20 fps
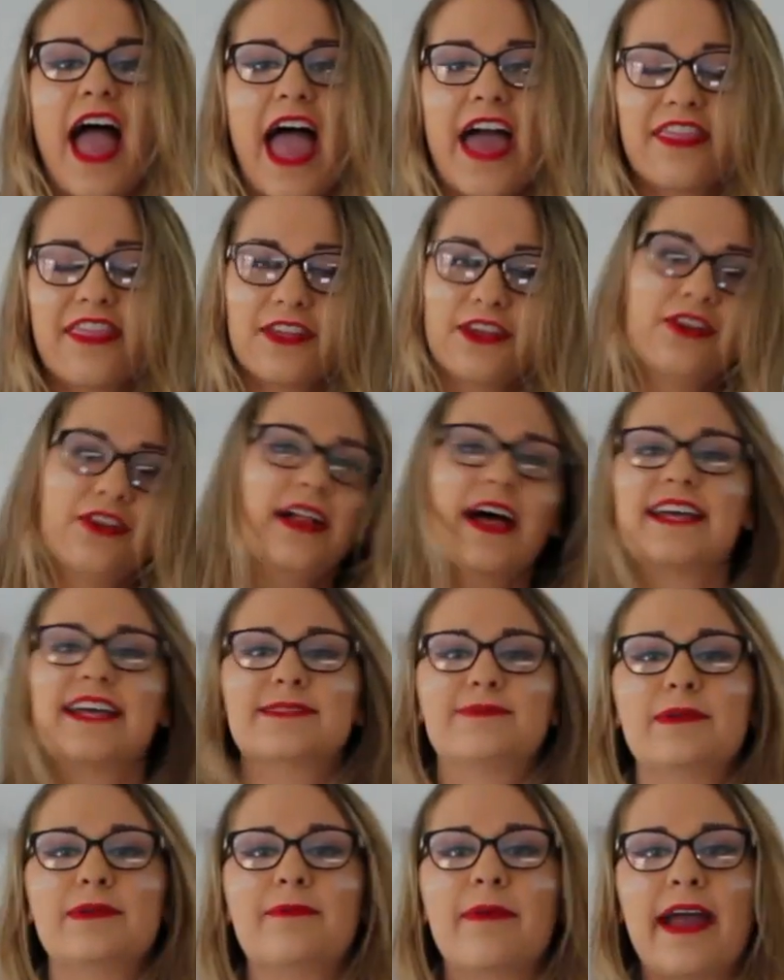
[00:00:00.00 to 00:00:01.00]
Ethanol
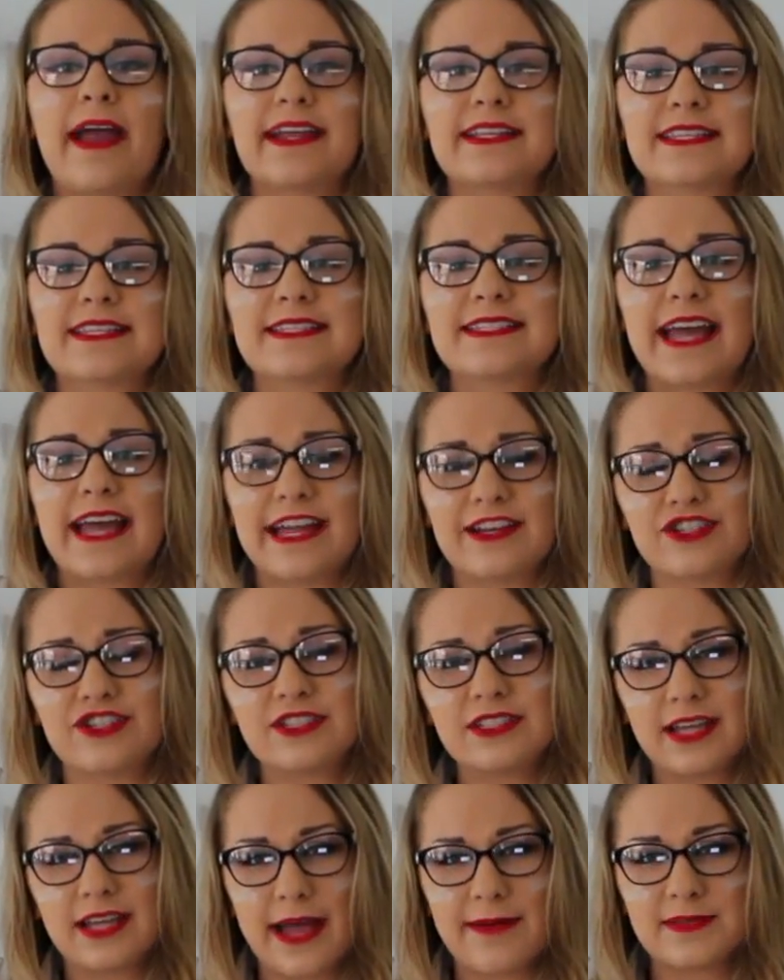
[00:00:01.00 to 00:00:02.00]
has been made since
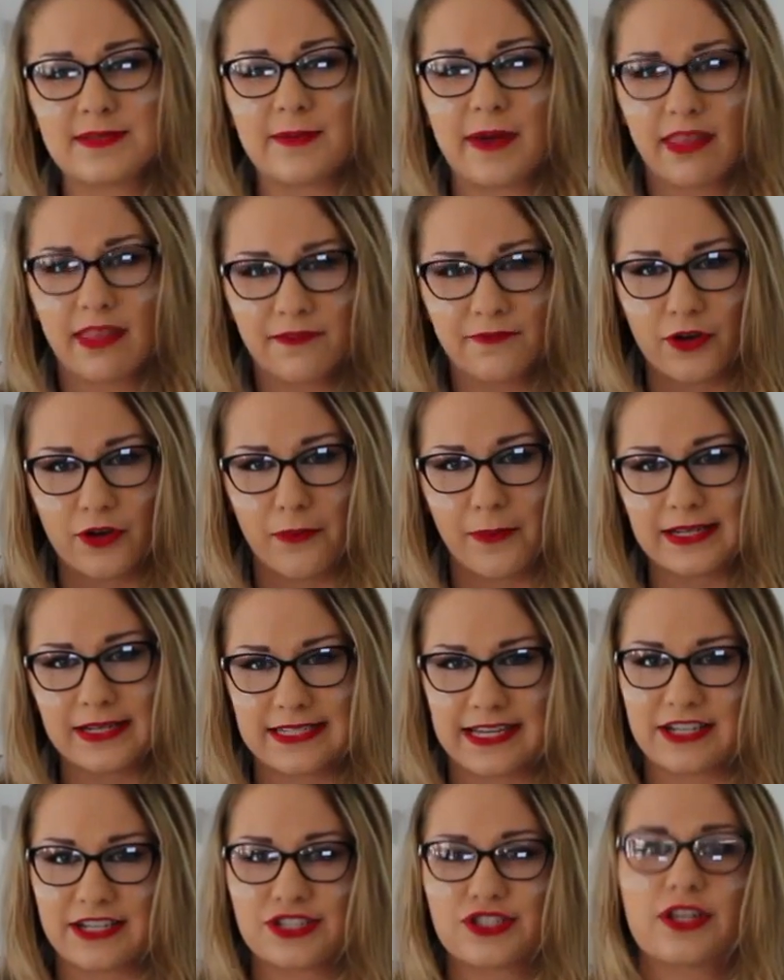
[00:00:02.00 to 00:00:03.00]
ancient times by the
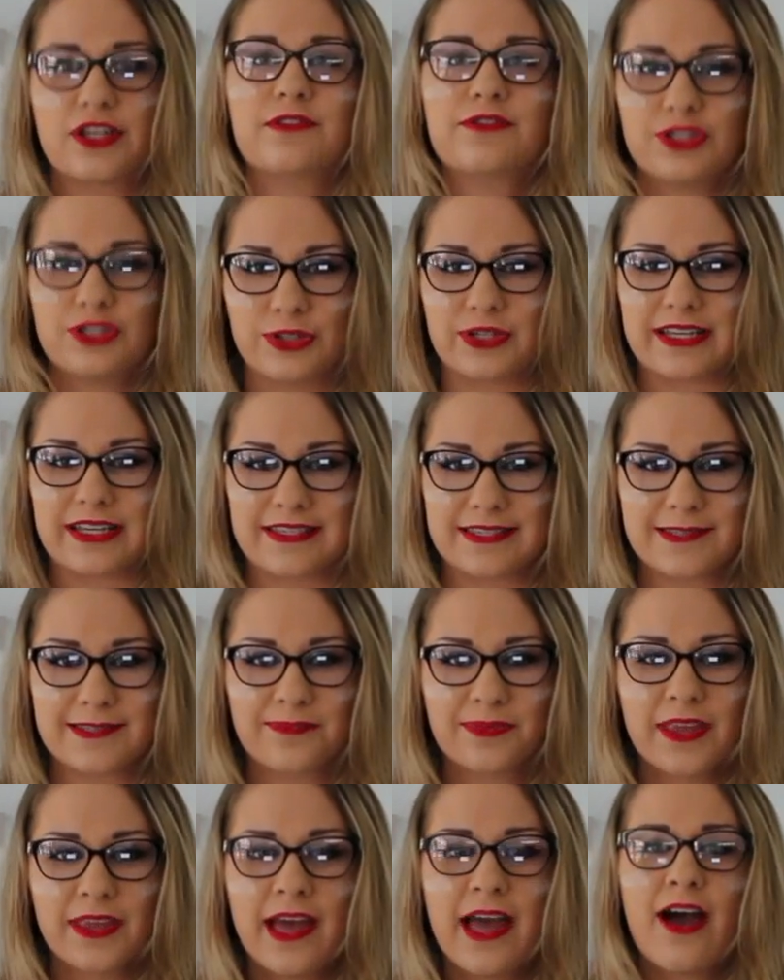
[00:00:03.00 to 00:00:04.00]
fermentation of sugars.
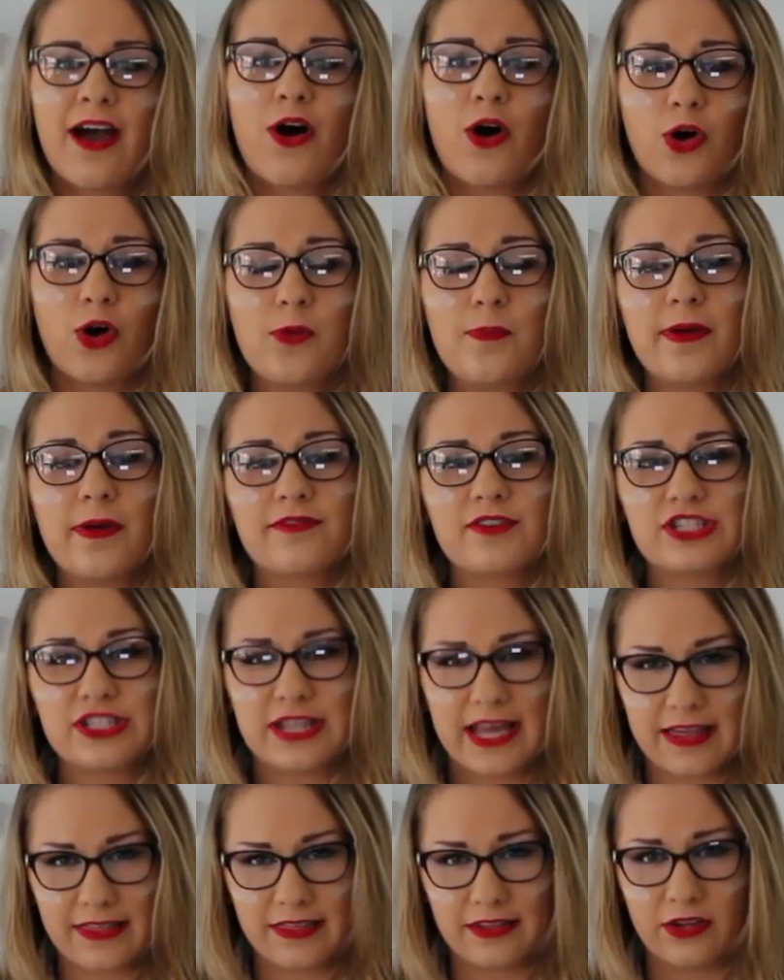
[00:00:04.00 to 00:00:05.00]
All beverage
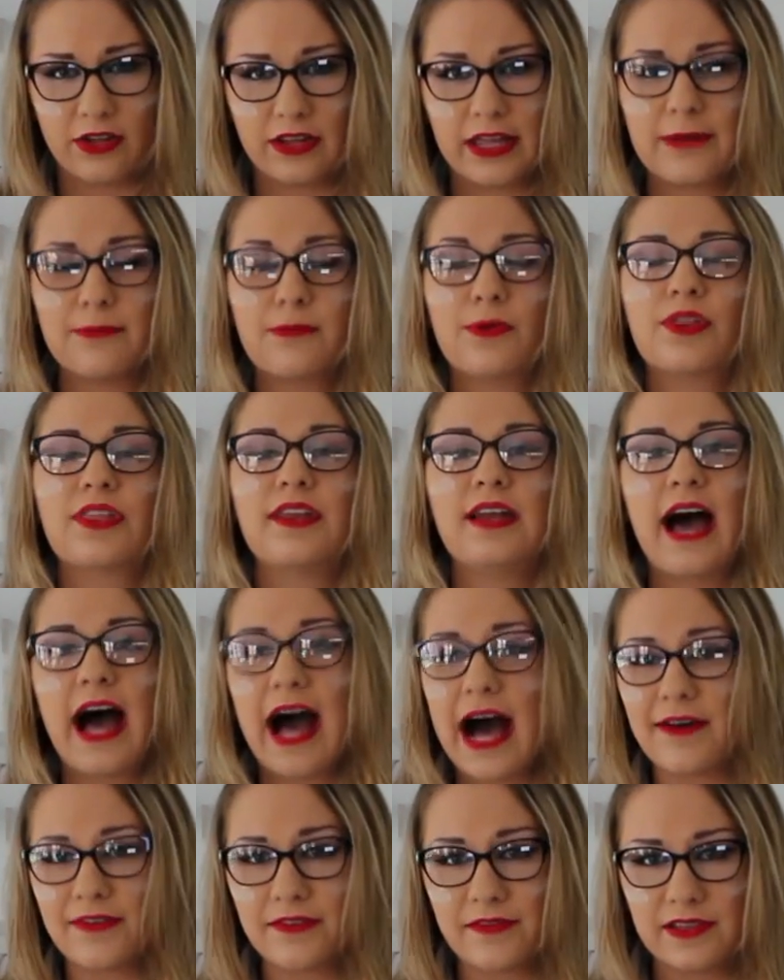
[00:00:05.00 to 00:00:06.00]
ethanol and more than
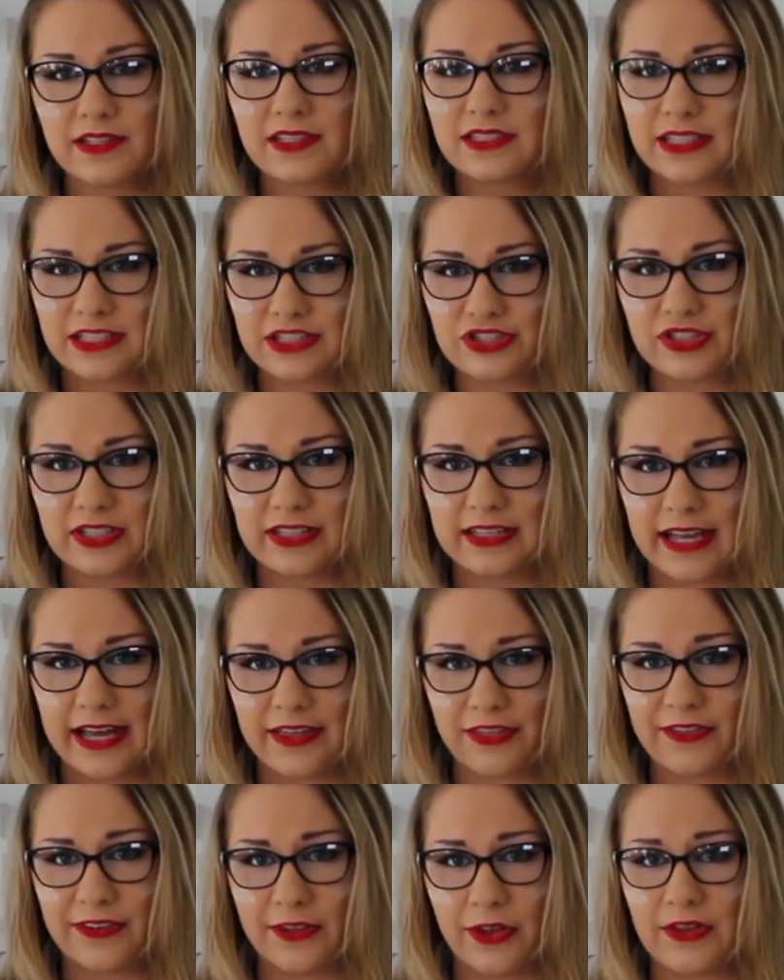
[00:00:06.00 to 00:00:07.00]
half of industrial
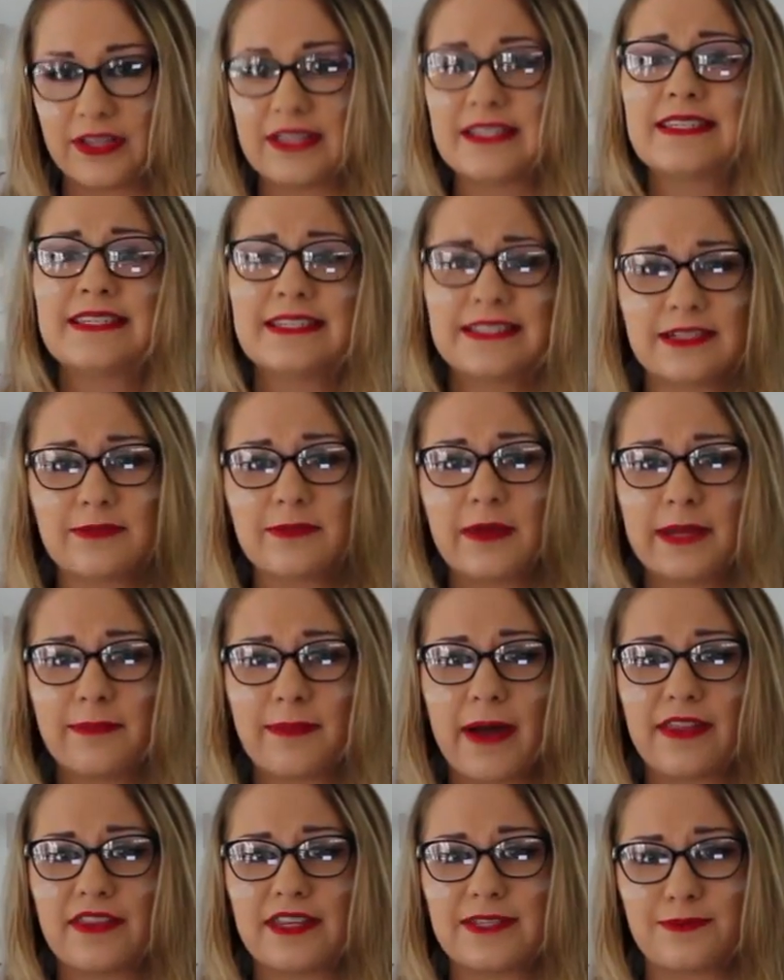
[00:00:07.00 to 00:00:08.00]
ethanol is still made
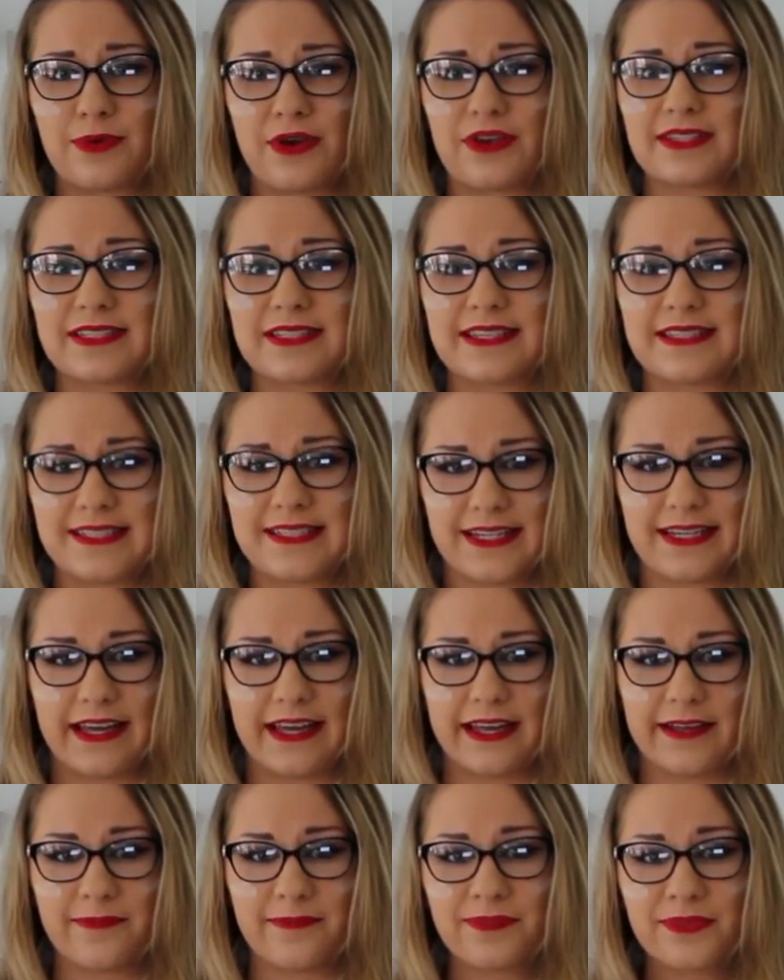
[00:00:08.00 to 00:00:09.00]
by this process
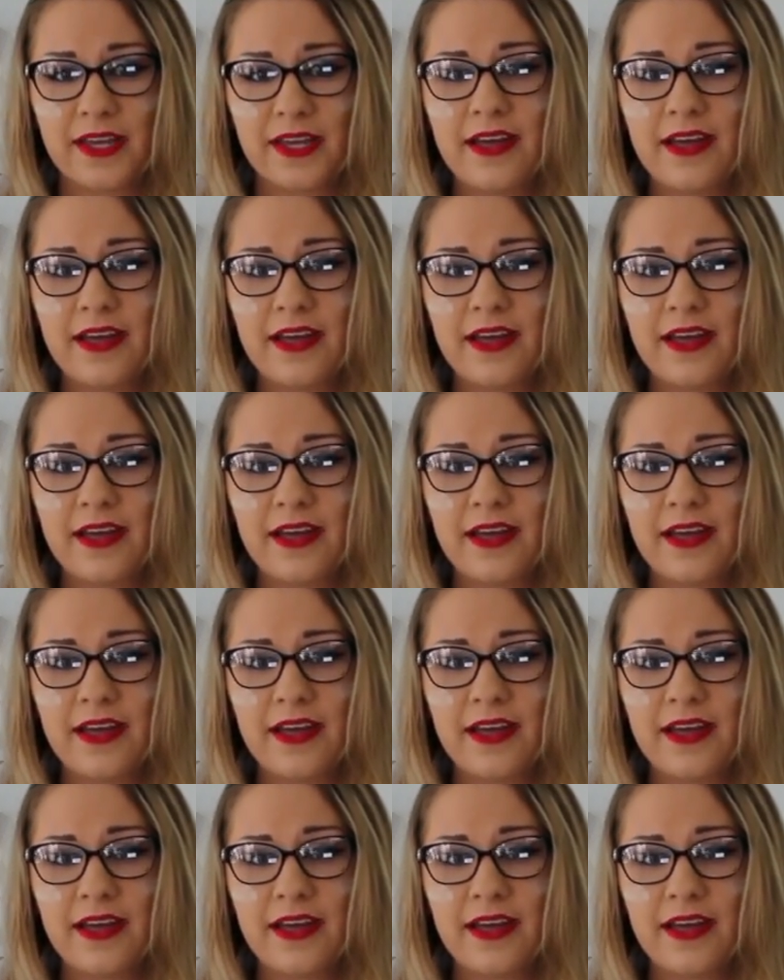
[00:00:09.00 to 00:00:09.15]
today.